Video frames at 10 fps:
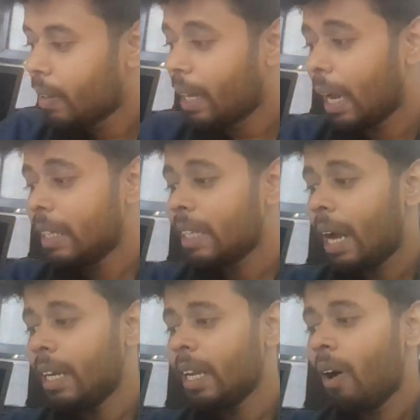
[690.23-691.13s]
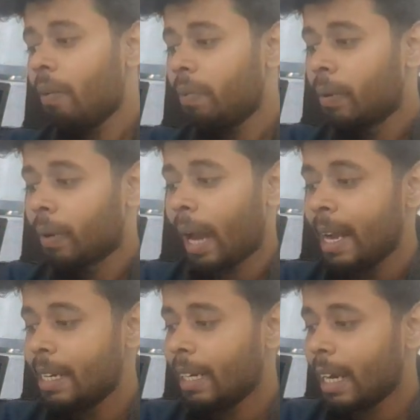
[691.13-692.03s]
The anxiety of
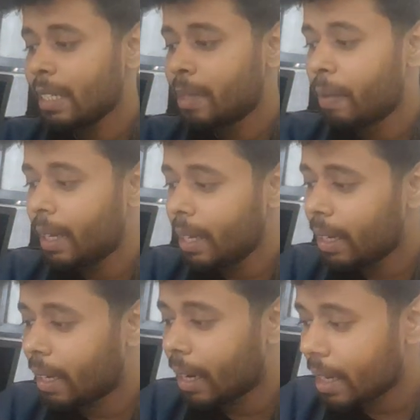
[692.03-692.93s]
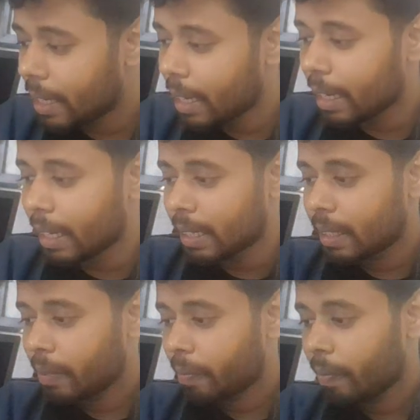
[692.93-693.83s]
writing and speaking correct English
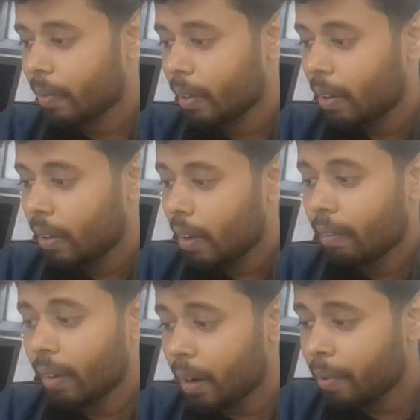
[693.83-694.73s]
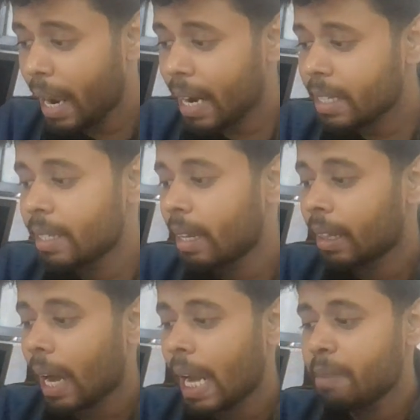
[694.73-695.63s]
pervades the
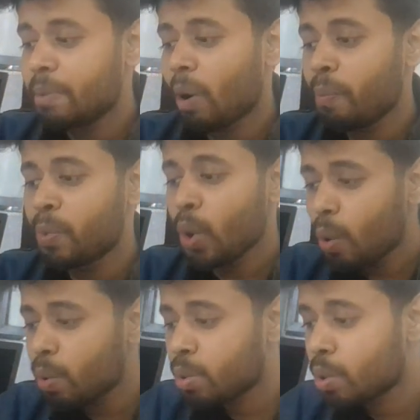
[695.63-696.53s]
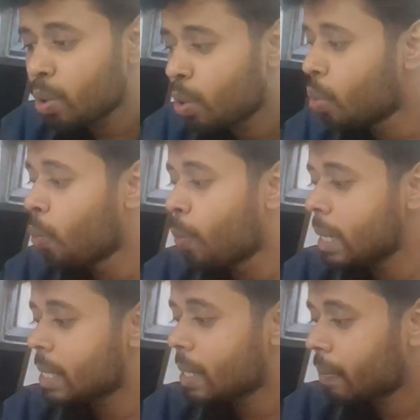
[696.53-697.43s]
lives of those who wish